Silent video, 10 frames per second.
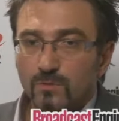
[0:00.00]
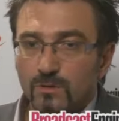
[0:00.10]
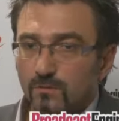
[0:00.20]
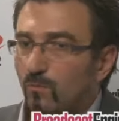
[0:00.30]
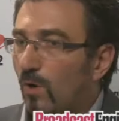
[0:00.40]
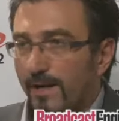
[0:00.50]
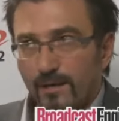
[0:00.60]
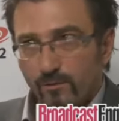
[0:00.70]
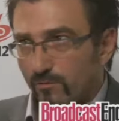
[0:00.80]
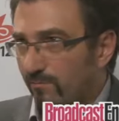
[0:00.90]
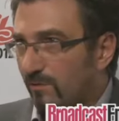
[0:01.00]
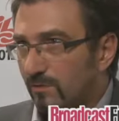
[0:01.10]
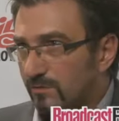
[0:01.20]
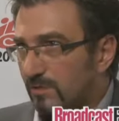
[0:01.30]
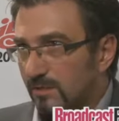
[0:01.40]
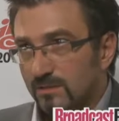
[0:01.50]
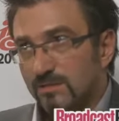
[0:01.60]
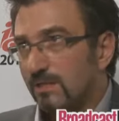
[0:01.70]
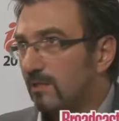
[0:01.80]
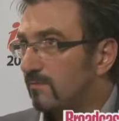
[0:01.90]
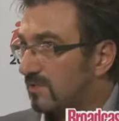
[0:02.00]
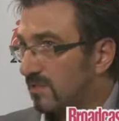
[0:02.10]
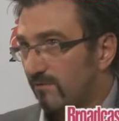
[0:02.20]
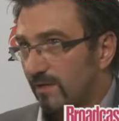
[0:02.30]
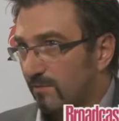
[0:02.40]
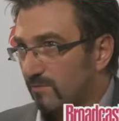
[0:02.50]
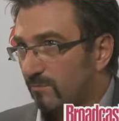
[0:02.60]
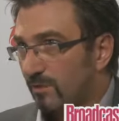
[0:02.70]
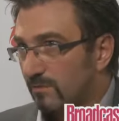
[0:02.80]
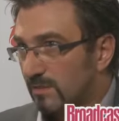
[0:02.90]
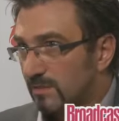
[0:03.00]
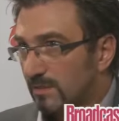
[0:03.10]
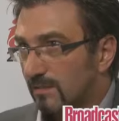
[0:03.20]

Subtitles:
1 hour of content can take up to 7 hours of processing.